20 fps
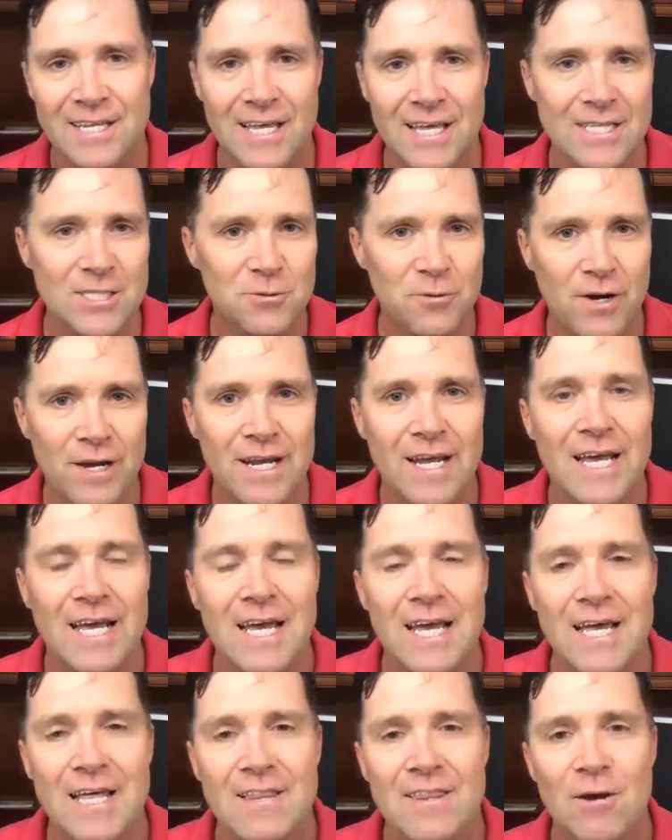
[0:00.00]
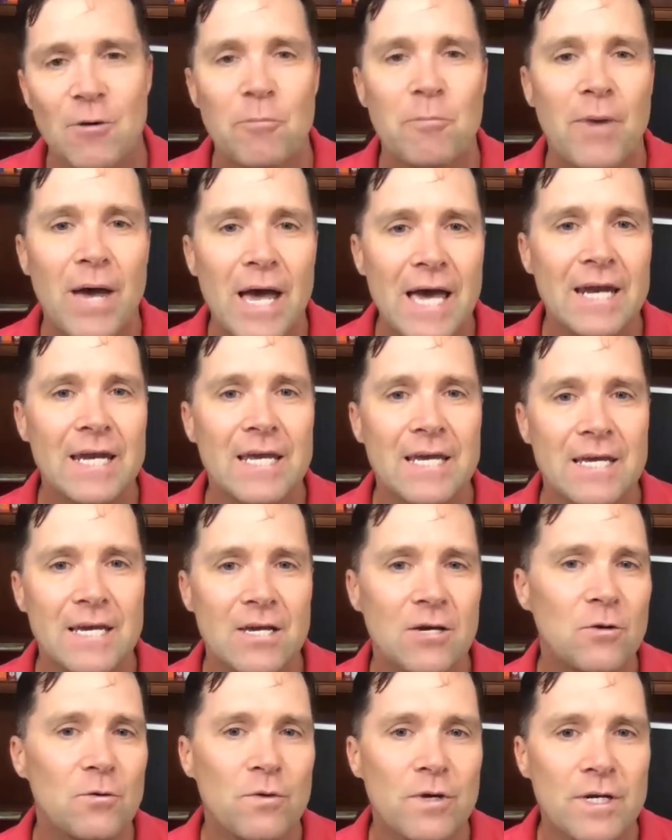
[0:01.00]
That's right, they're banning
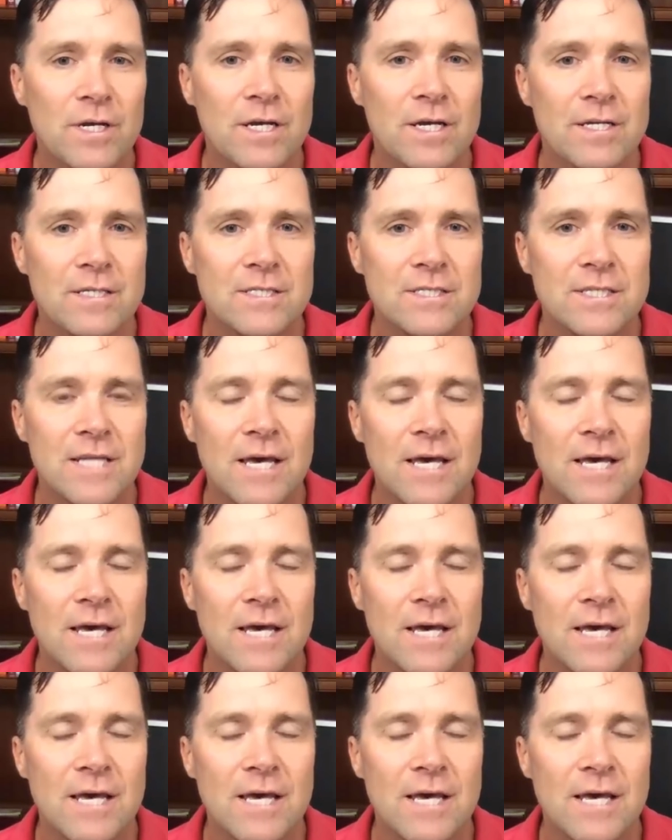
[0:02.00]
ingredients